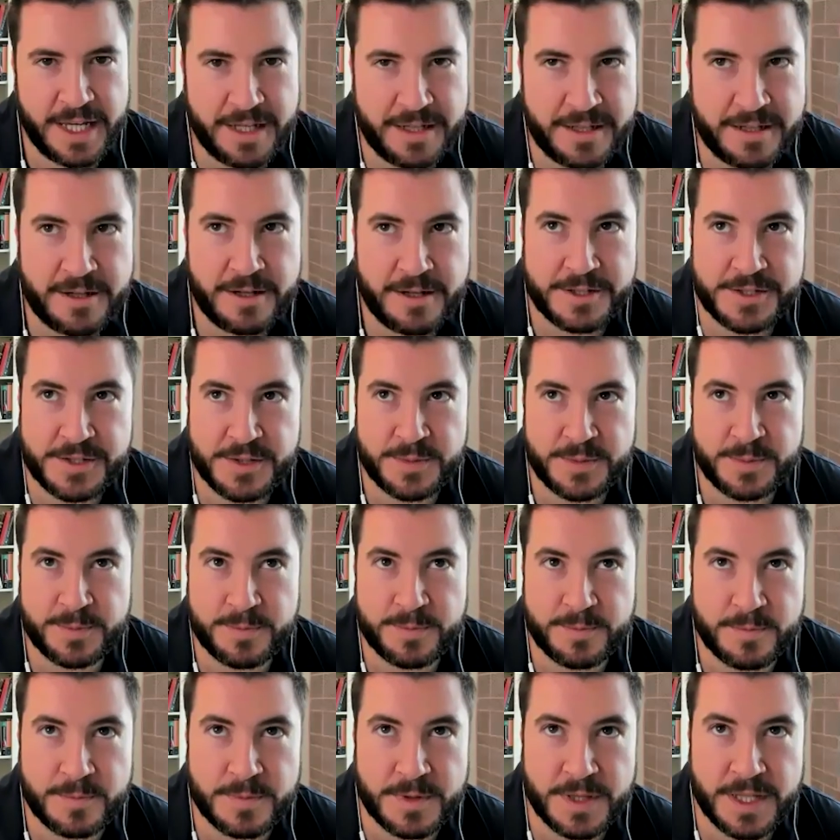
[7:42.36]
a
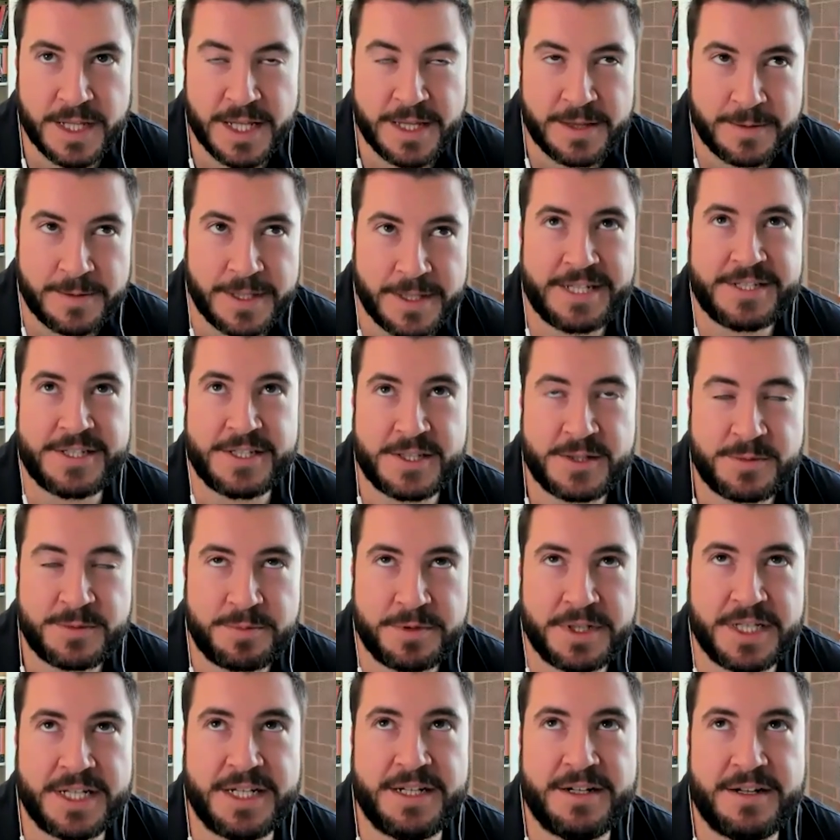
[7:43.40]
custom l- license
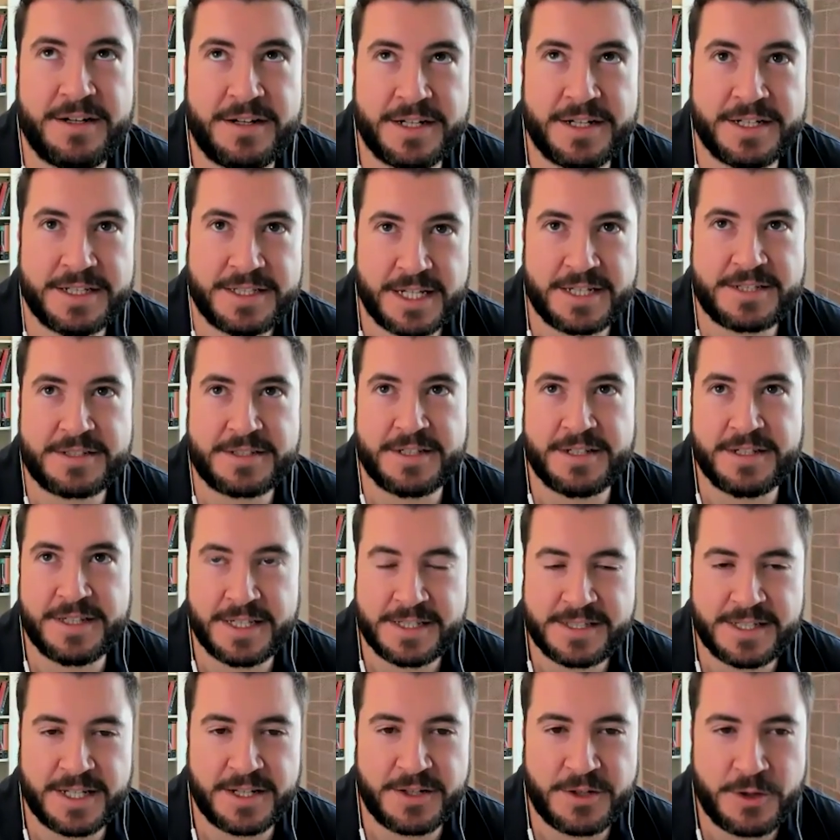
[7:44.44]
plate on a Tesla
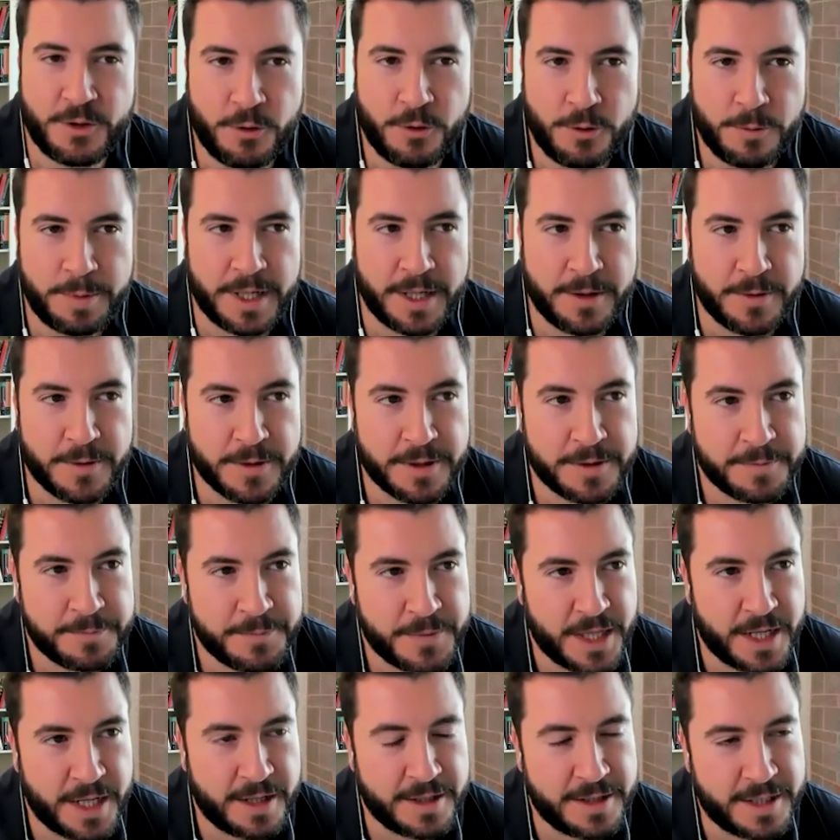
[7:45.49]
that said coal power,
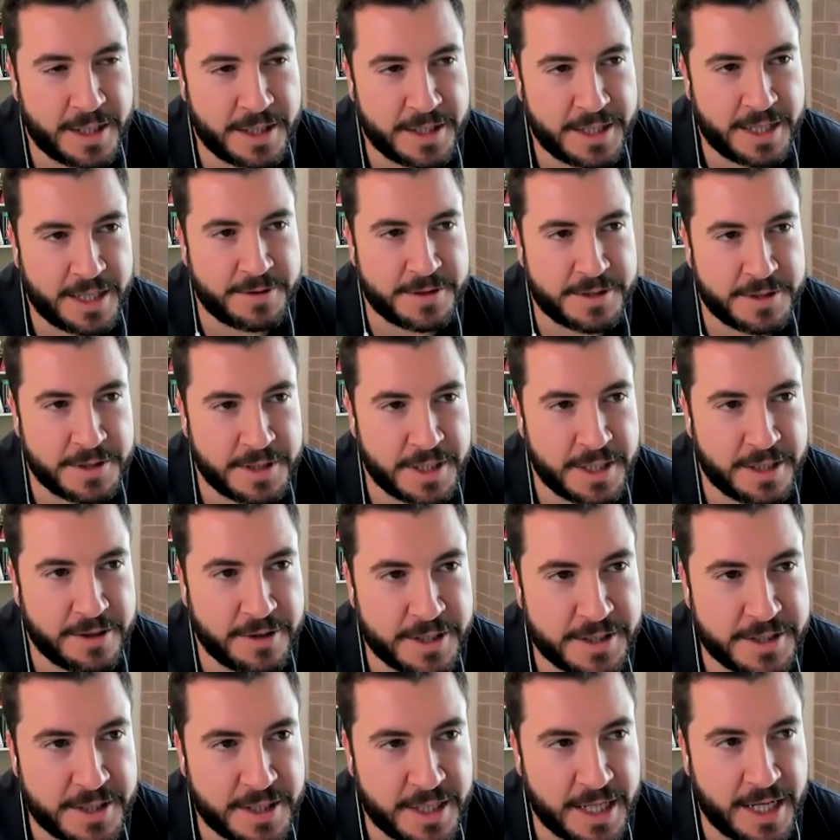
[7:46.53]
and I thought that was
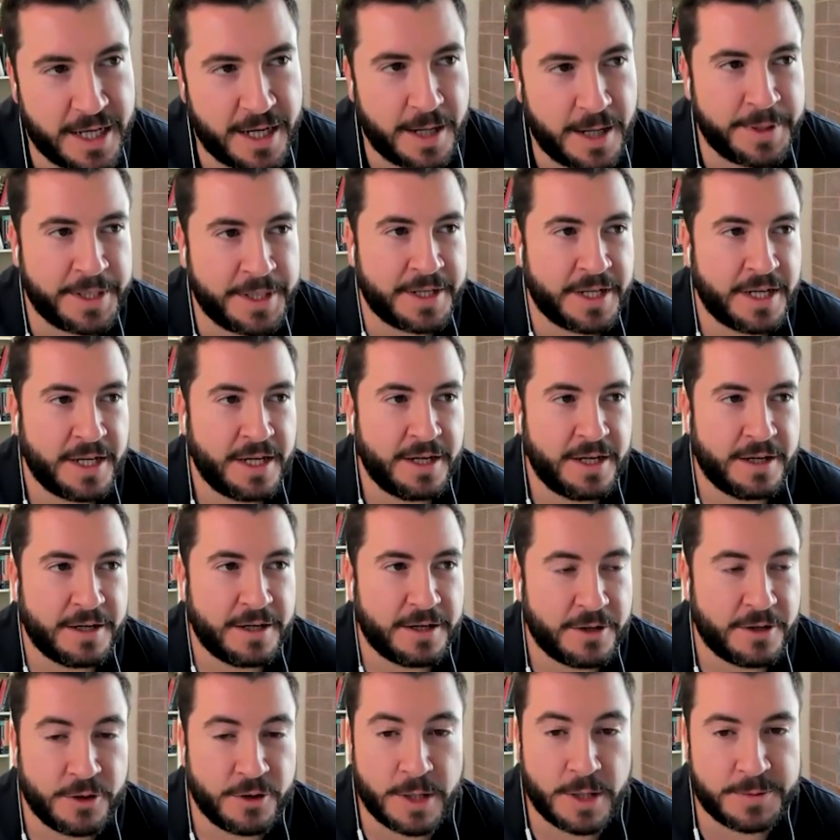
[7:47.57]
hilarious. That I mean,
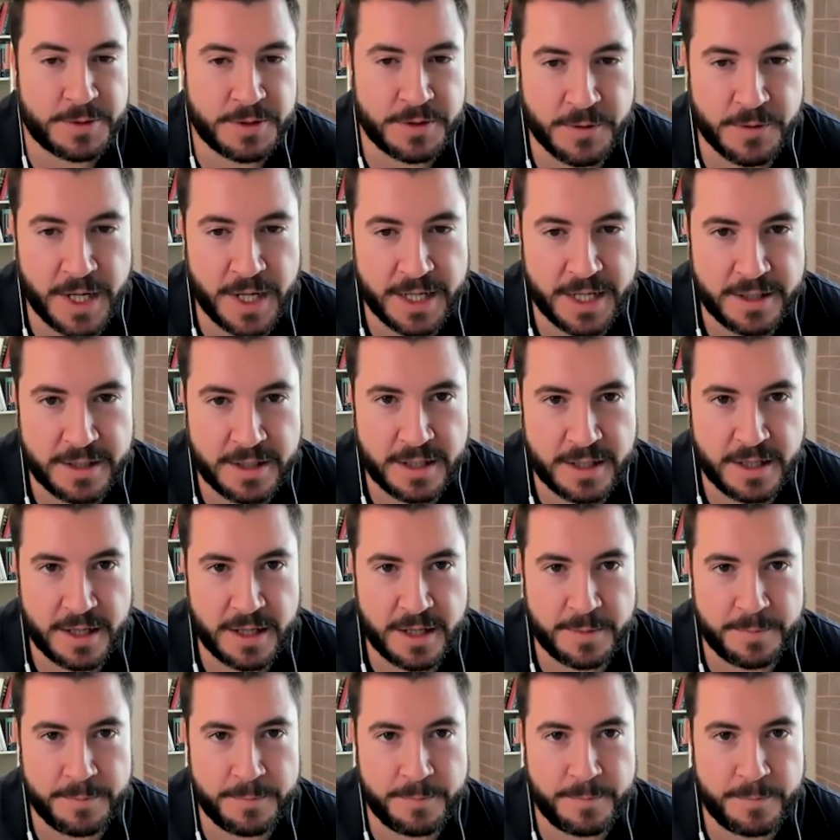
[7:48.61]
you're absolutely right.
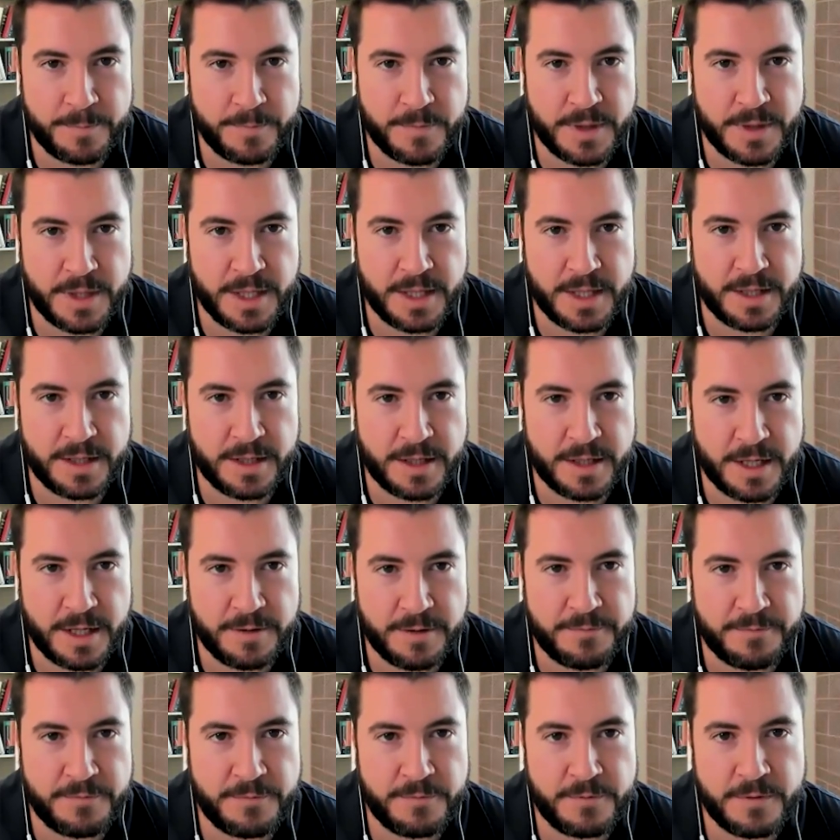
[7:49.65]
Um, the
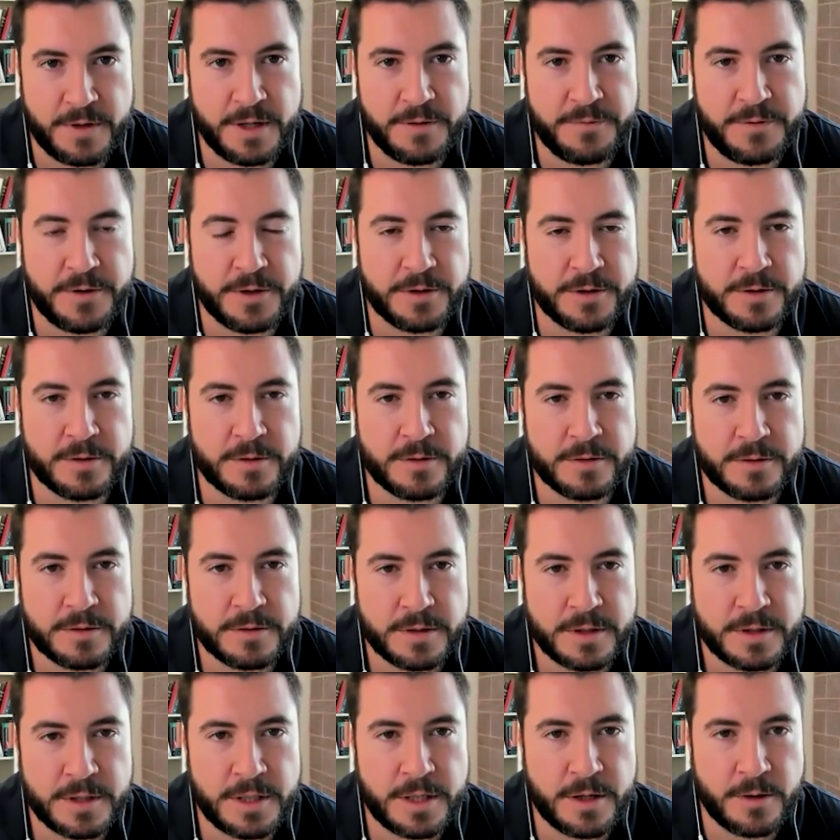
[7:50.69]
if if you're
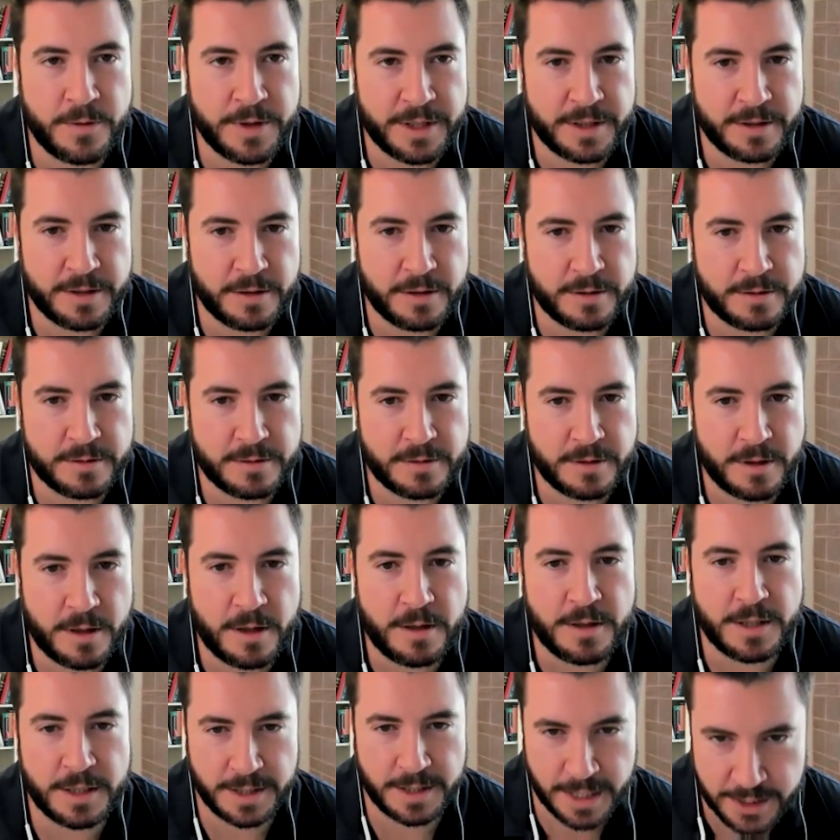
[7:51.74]
going
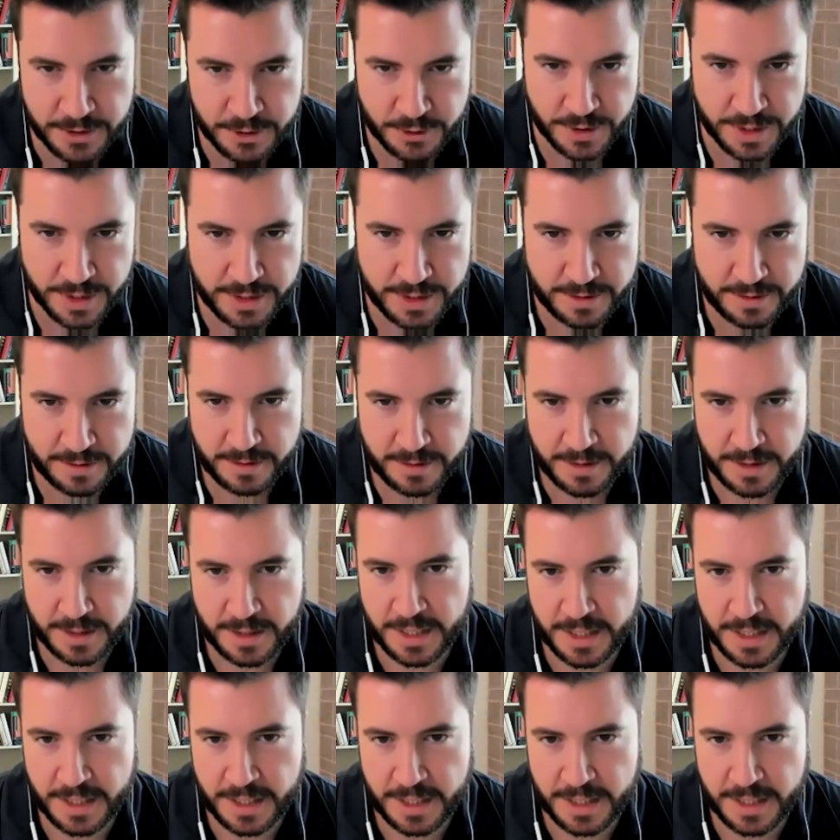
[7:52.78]
all electric